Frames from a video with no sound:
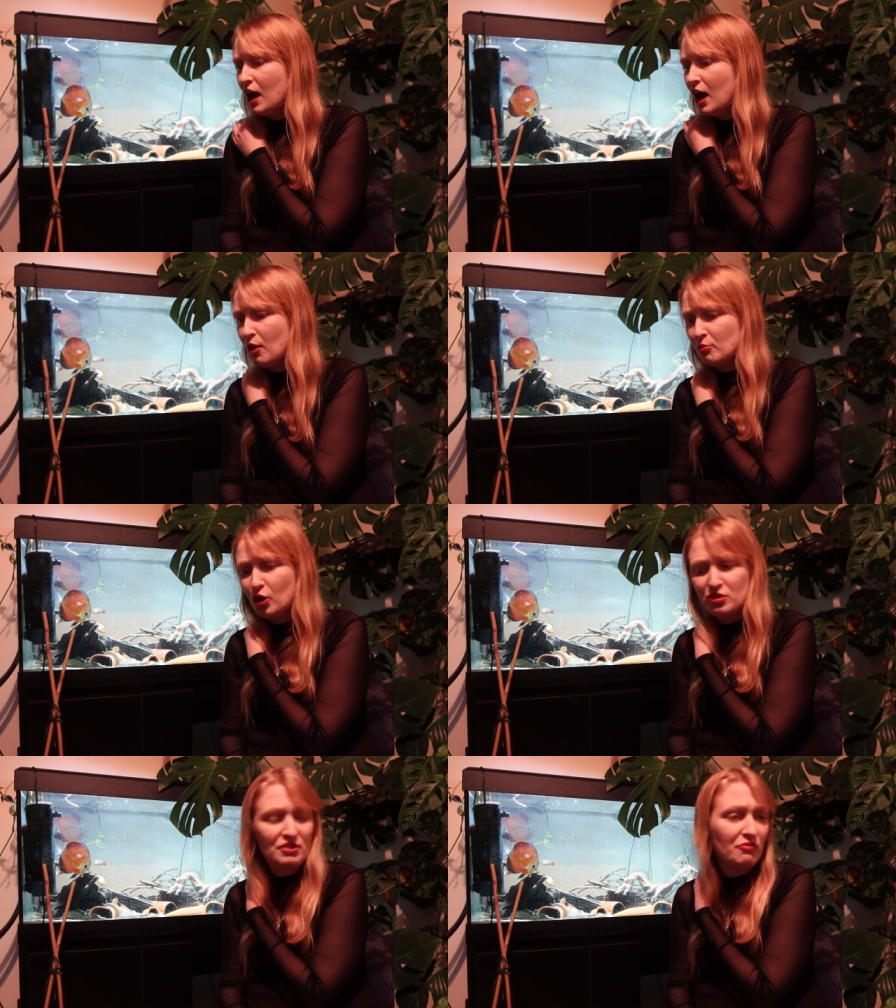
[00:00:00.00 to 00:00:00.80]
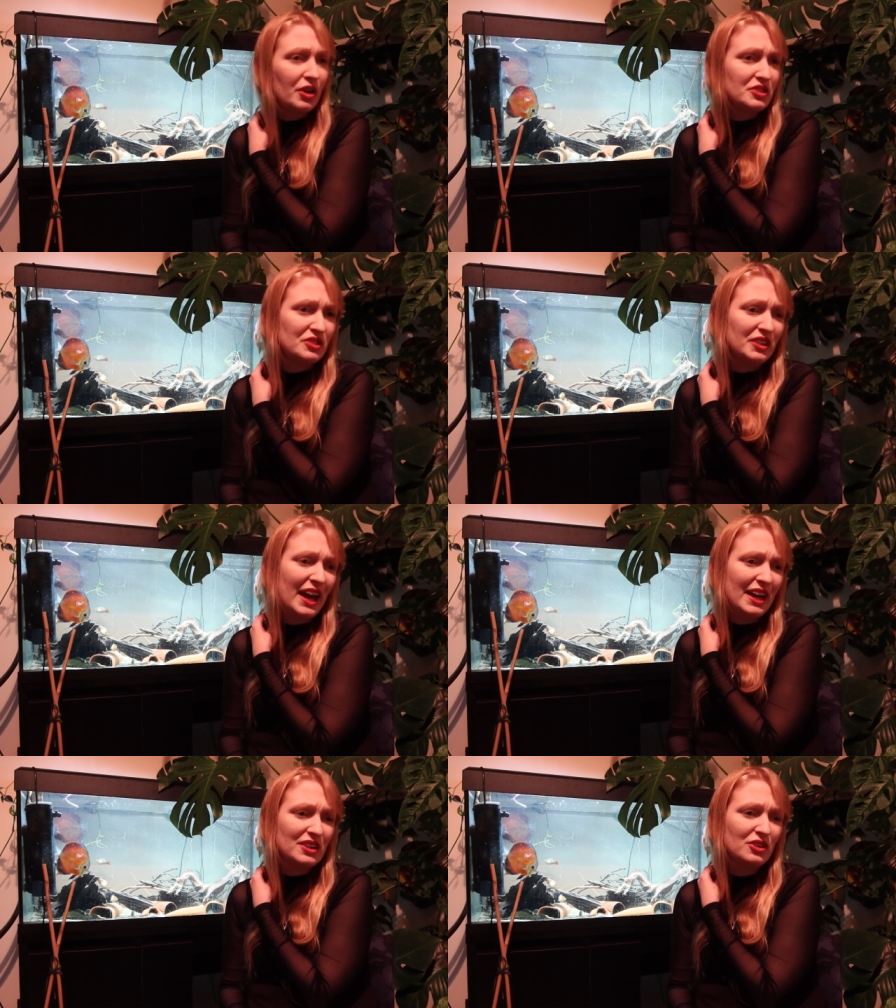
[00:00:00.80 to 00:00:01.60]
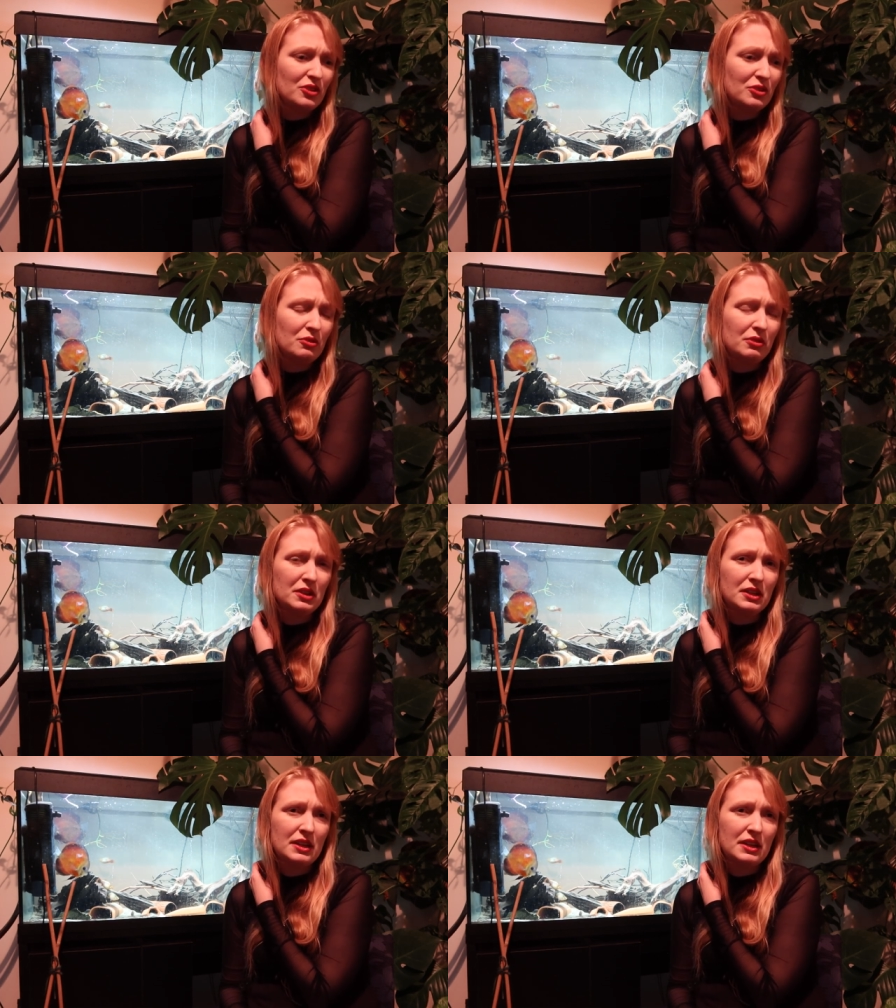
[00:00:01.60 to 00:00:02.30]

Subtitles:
or Symphyston heckel,